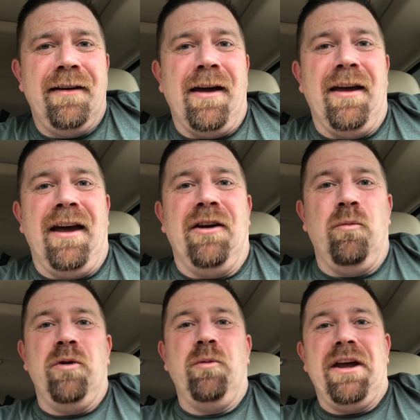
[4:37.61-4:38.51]
And,
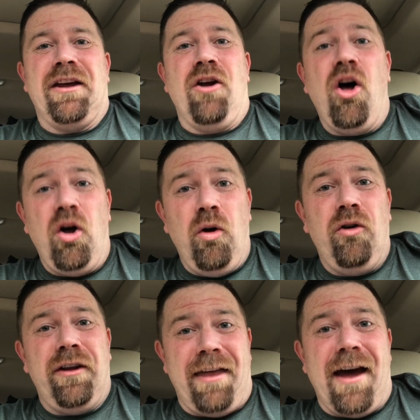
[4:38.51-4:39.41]
when we can
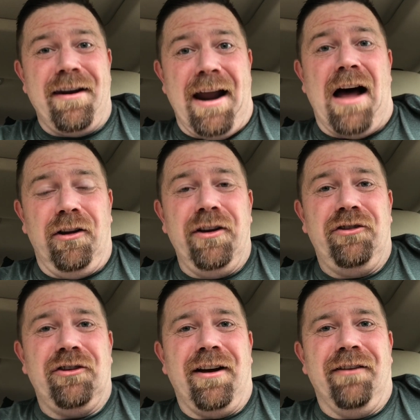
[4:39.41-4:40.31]
hold at that
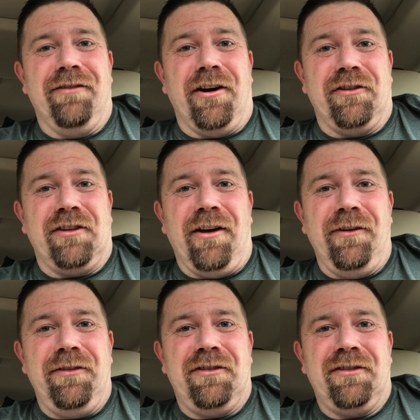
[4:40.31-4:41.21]
knowledge of
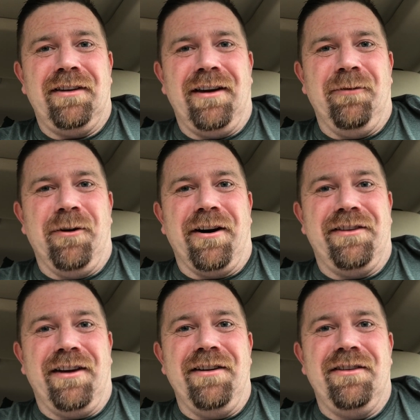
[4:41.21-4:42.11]
ourselves and what our
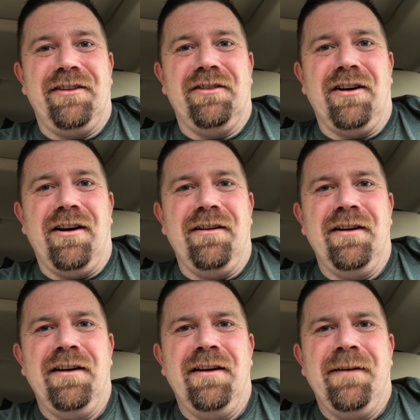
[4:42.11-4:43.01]
tendencies are,
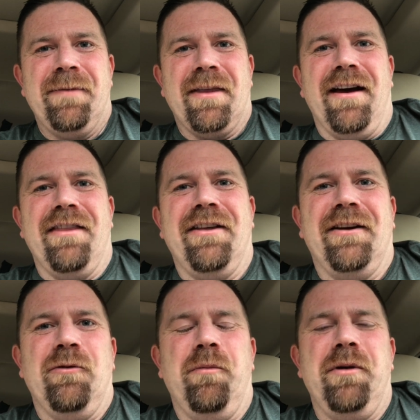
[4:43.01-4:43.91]
I
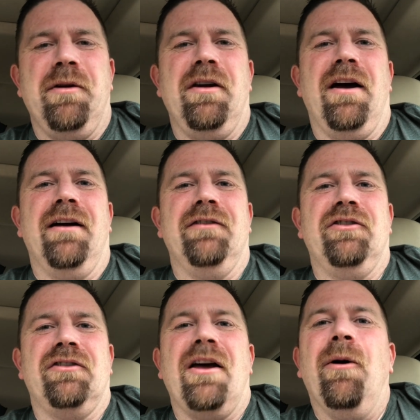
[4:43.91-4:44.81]
think it will be uh,
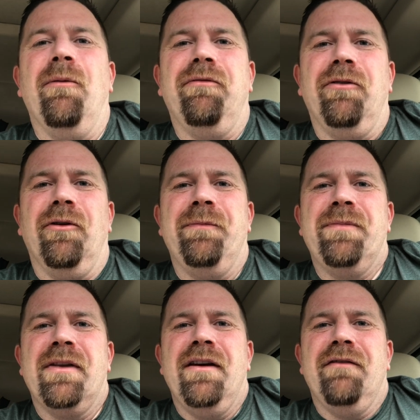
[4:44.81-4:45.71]
just helpful
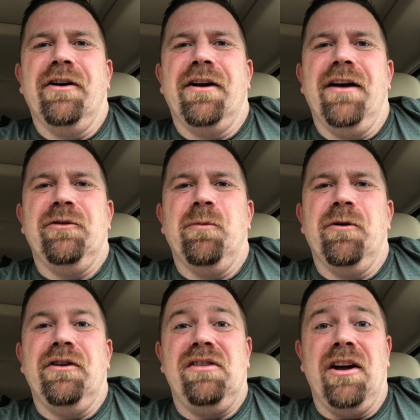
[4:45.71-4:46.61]
for God's
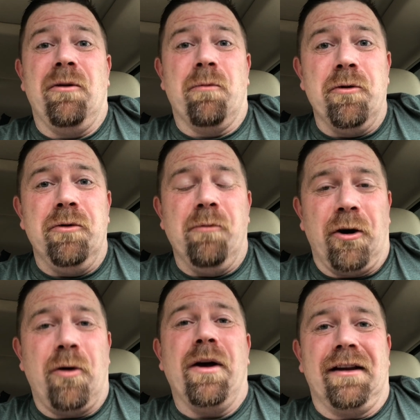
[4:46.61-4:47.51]
word to take root more
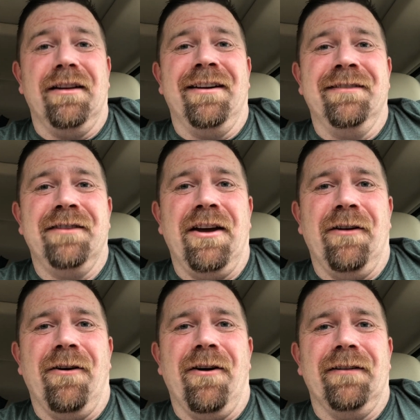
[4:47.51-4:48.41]
quickly
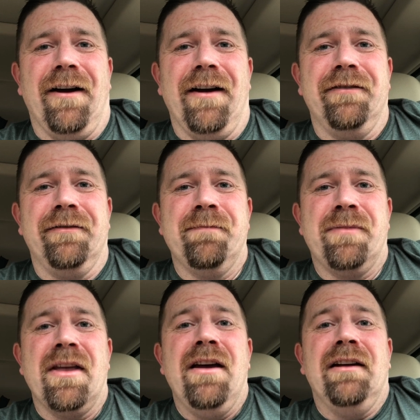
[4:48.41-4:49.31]
in our life.
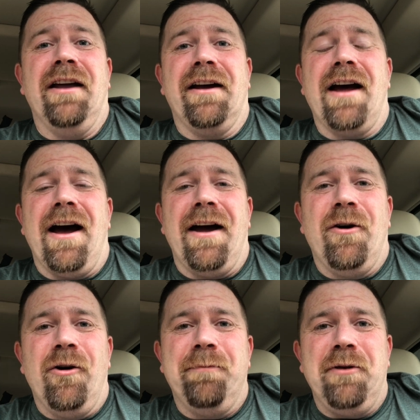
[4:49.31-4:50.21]
Lake, I
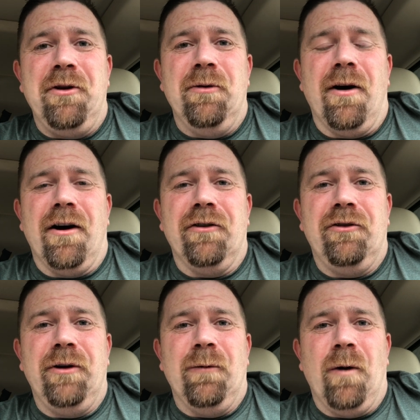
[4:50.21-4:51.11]
hope you are
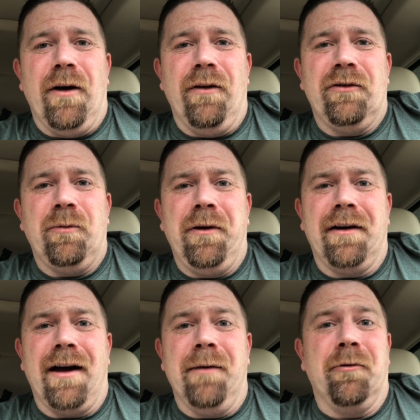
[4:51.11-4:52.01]
doing well this
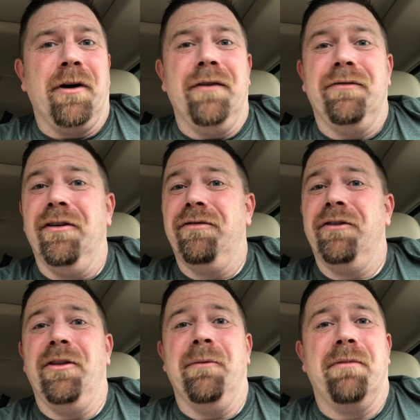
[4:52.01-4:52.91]
week. I am grateful
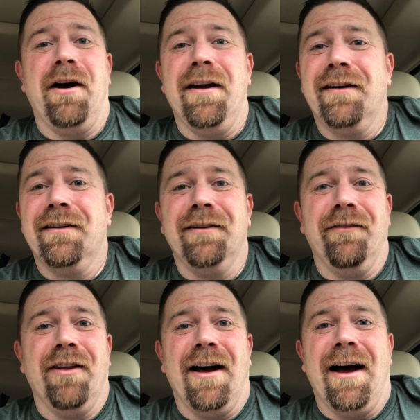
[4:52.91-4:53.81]
for the break
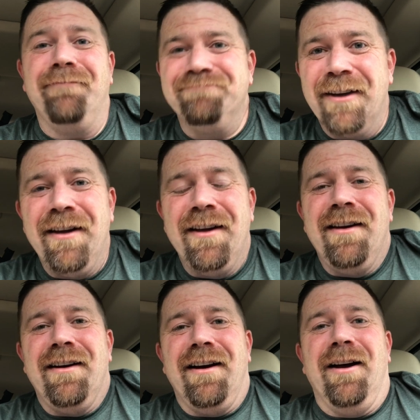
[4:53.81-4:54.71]
of the hot
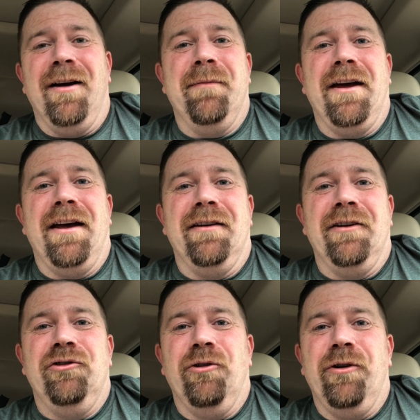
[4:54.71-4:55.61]
um, and
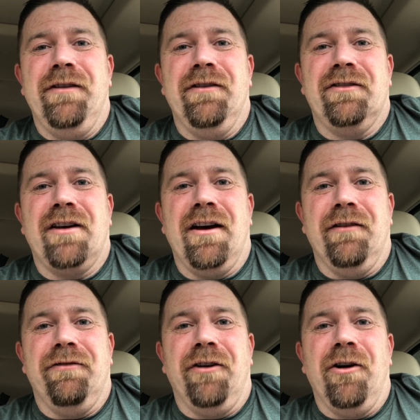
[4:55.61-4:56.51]
enjoying this kind
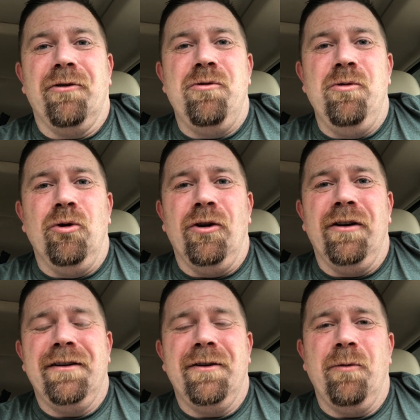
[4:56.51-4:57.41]
of fall
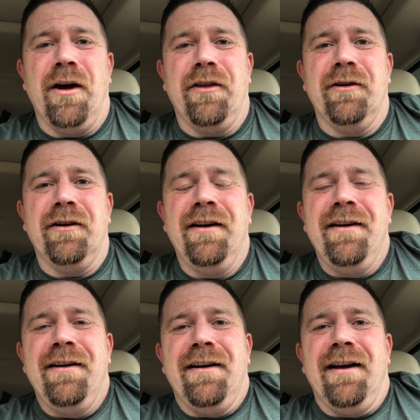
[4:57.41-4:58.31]
cool weather.
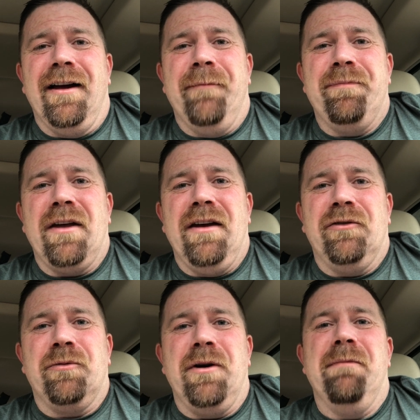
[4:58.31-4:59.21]
Um,
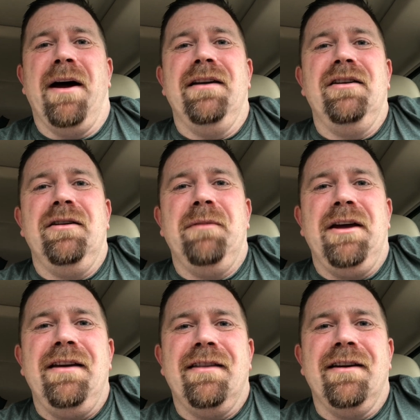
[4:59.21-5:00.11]
it's reminding
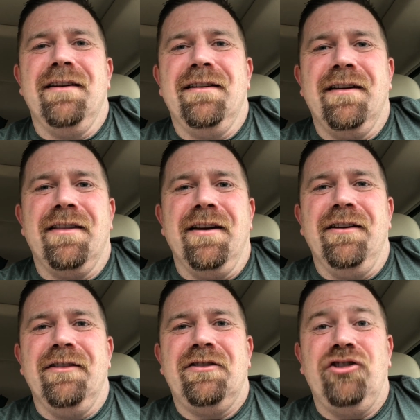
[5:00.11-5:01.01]
me that
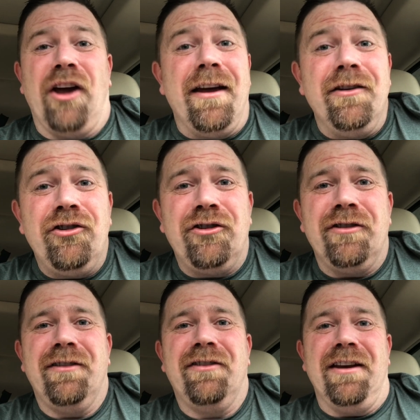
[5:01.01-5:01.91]
things
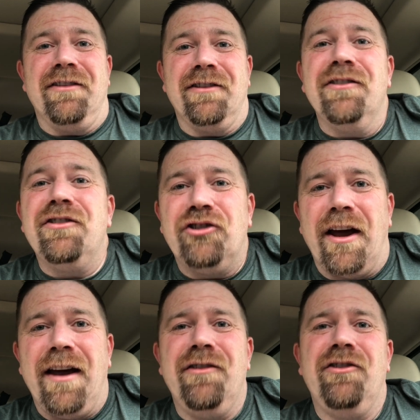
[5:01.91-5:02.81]
change, seasons
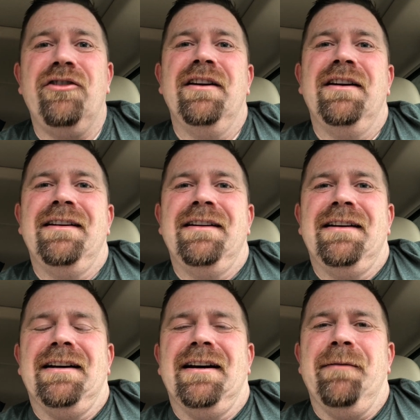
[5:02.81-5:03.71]
change,
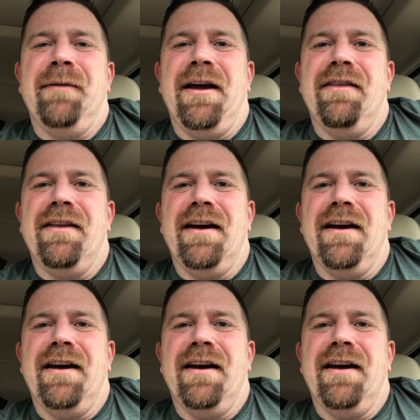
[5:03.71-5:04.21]
um, and